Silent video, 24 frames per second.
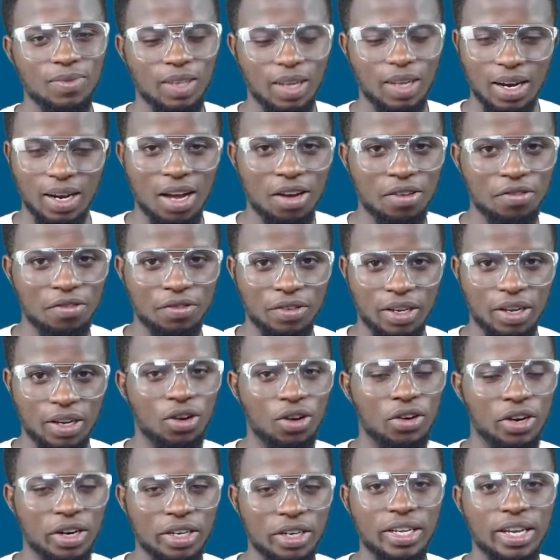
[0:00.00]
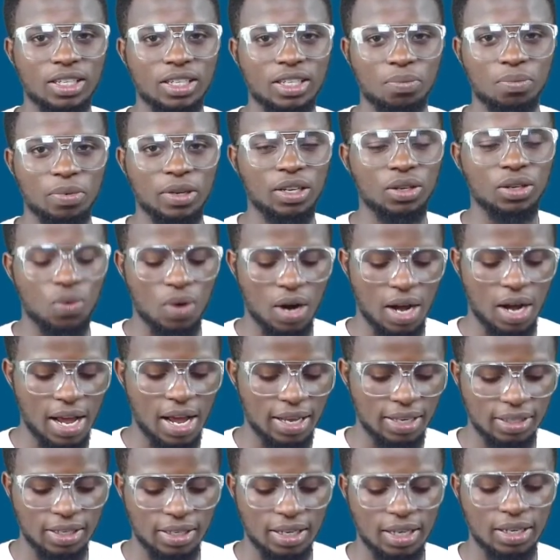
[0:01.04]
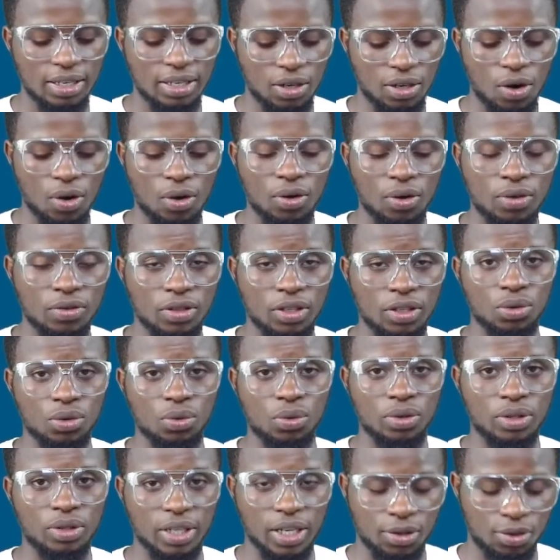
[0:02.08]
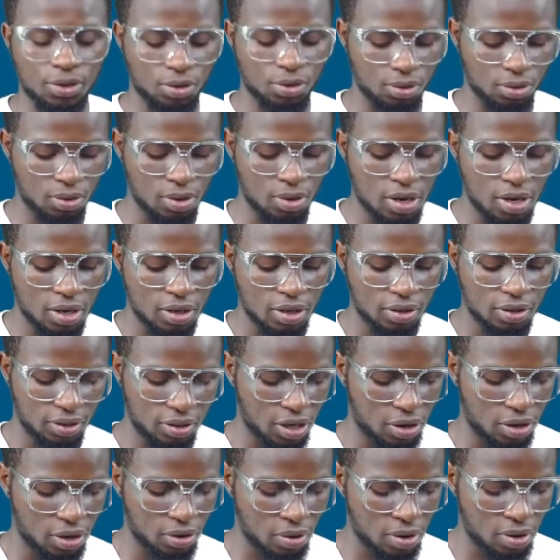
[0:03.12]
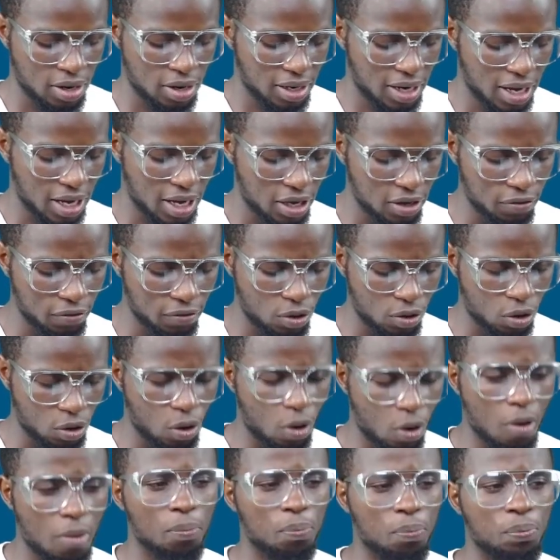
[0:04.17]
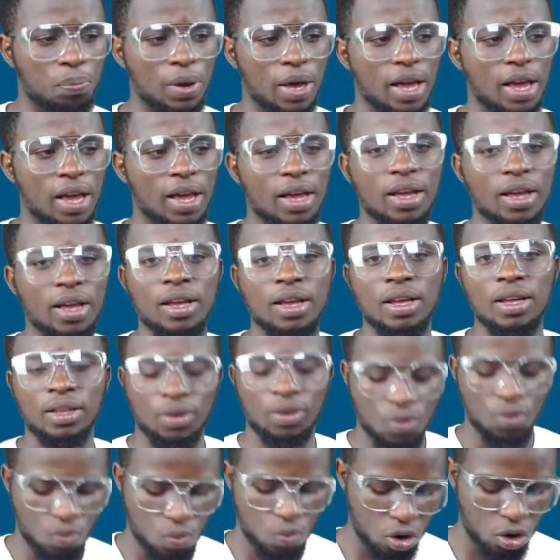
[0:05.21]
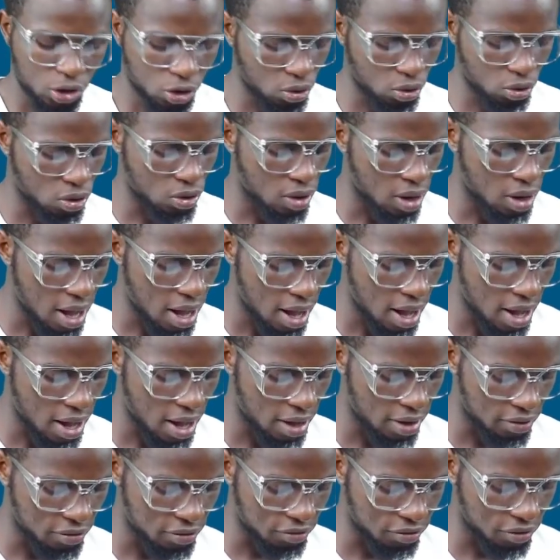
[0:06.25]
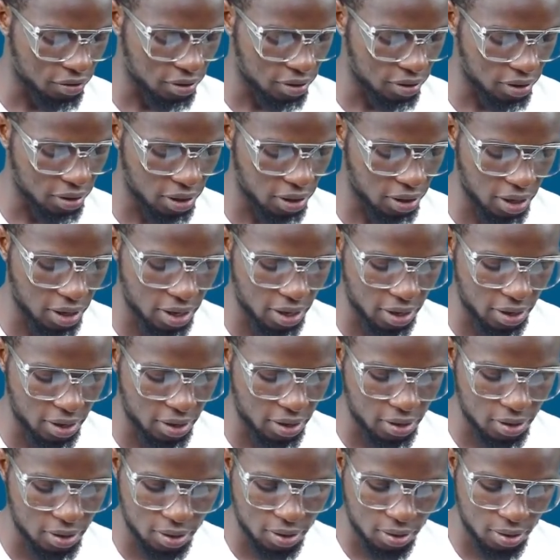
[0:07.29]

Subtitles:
And I've already explained why I said all these will tend to 0. Now, if you compare what you have here